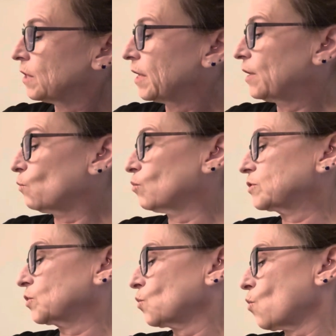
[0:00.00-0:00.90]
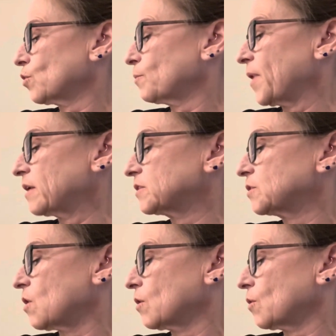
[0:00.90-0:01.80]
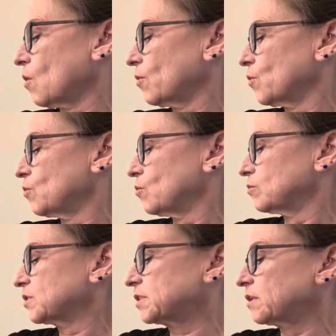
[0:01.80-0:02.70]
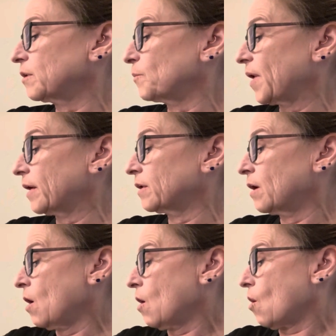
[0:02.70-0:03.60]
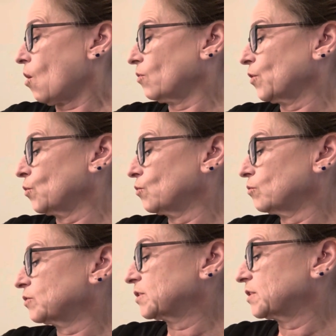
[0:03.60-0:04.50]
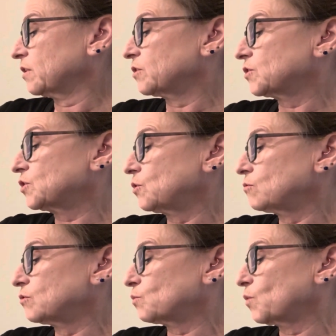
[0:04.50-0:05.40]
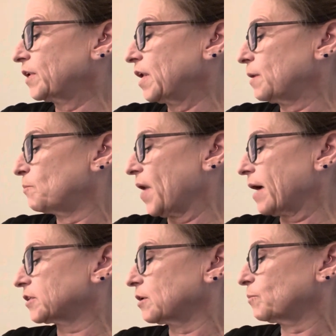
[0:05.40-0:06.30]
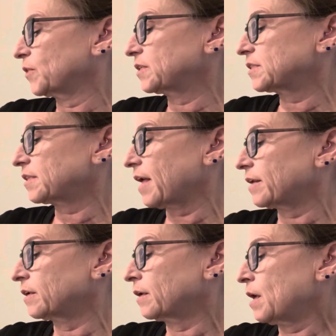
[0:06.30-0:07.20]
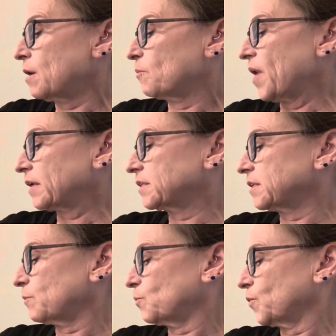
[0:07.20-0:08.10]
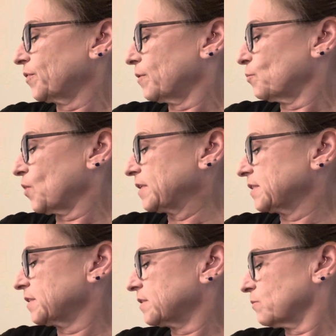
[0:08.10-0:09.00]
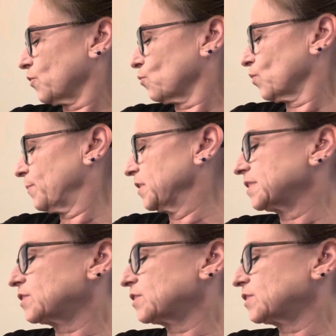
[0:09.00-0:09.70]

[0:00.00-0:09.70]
It was 1/4 dawn, all the Who's still in bed, all the Who's still a snooze, when he packed up his sled, packed it up with the presents, with ribbons